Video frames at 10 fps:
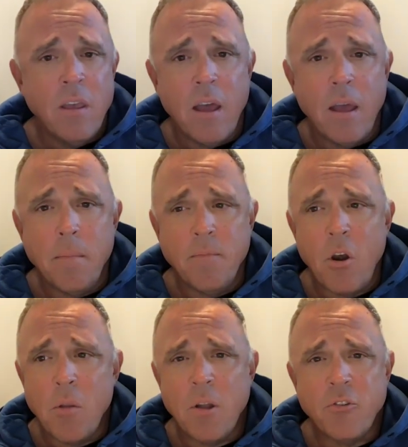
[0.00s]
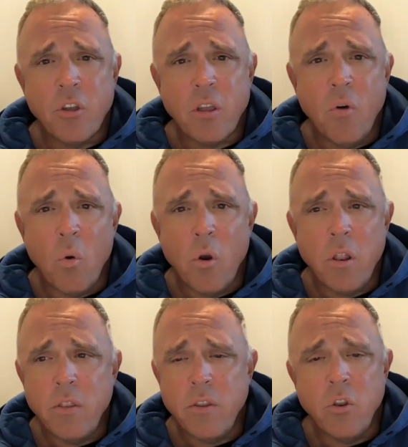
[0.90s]
I'm very much looking
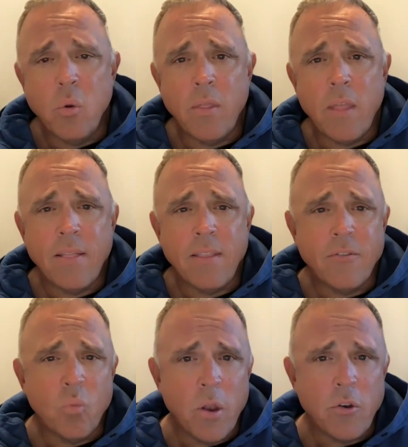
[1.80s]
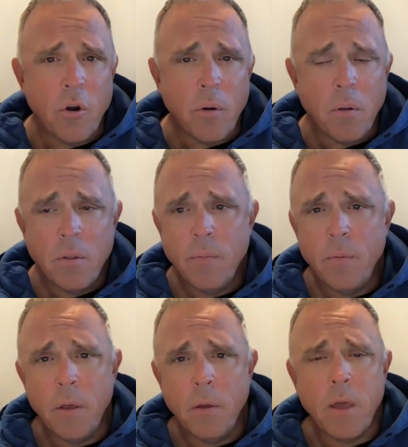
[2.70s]
forward to doing that this winter.
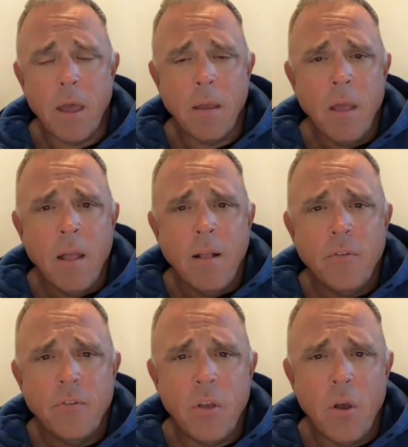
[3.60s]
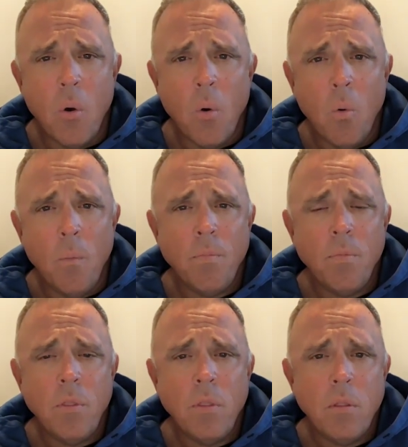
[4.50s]
Okay. So
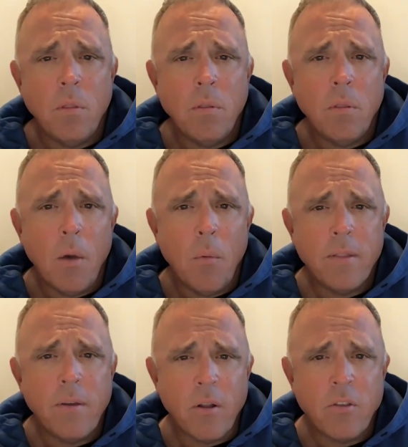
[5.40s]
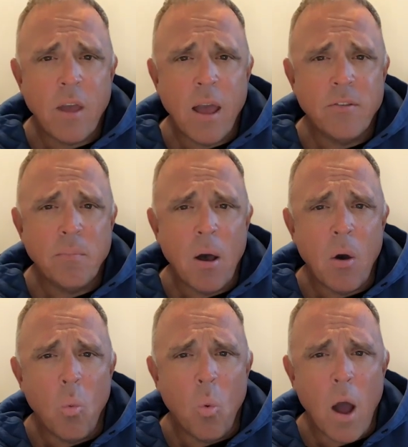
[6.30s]
I want to talk to you guys
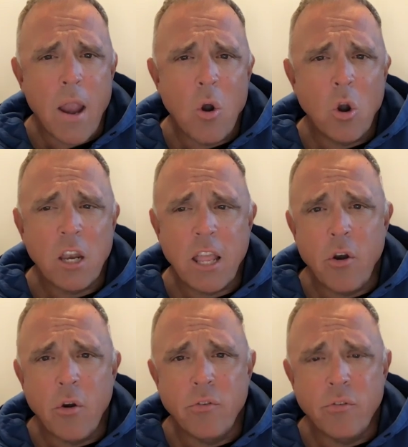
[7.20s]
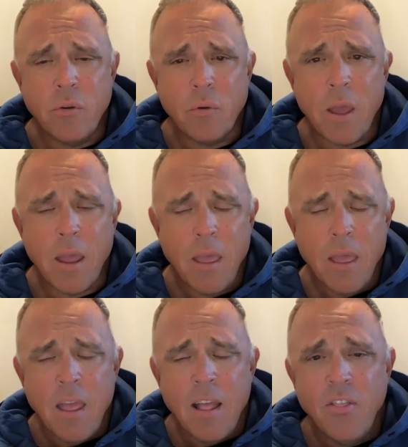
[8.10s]
about wire leaders. Okay.
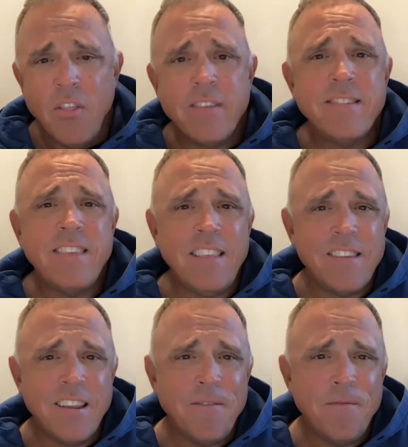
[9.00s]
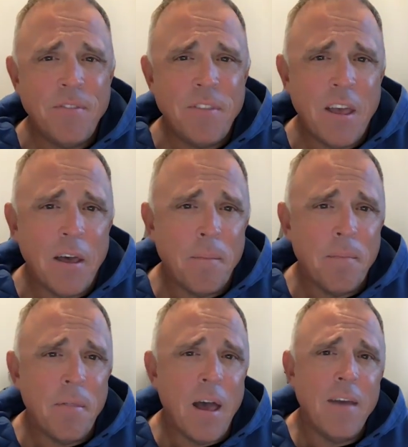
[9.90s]
This season,
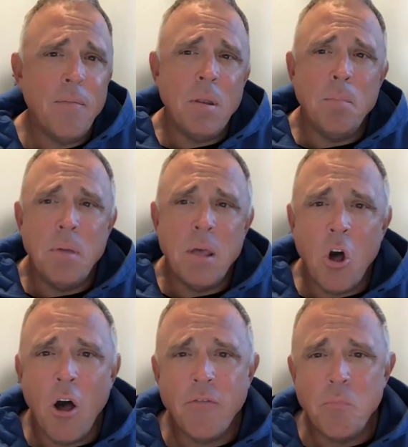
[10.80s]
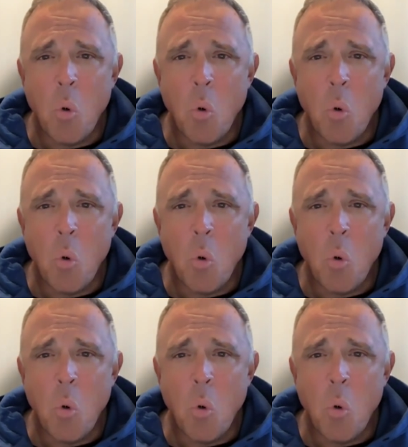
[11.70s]
I have been bit off